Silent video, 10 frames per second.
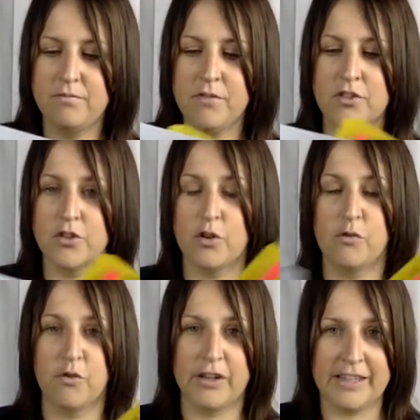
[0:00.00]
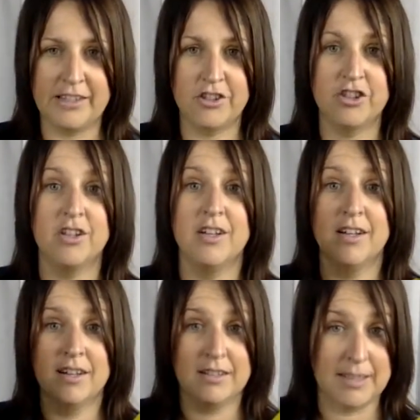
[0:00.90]
So for each
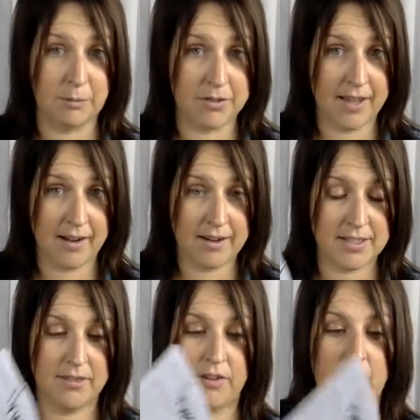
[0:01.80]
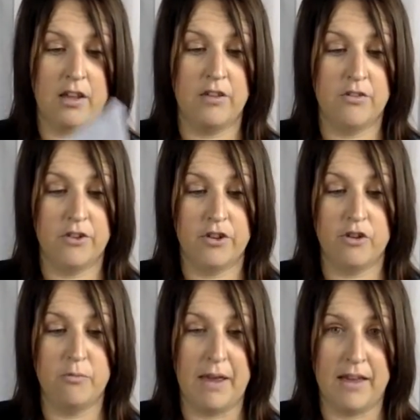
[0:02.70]
double-sided activity, you
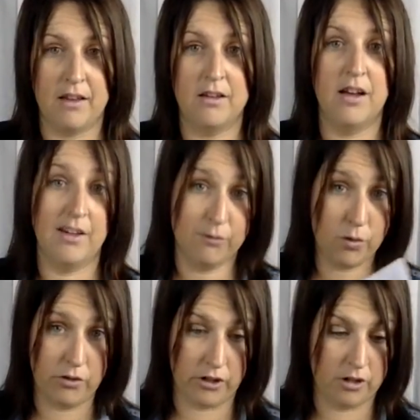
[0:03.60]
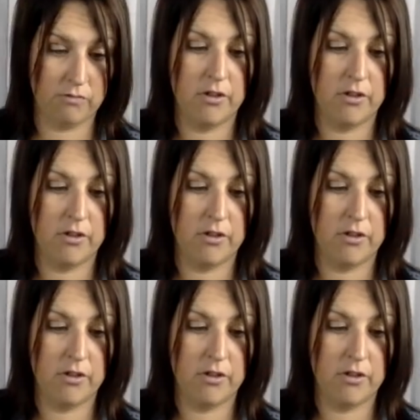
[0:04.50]
make a folder,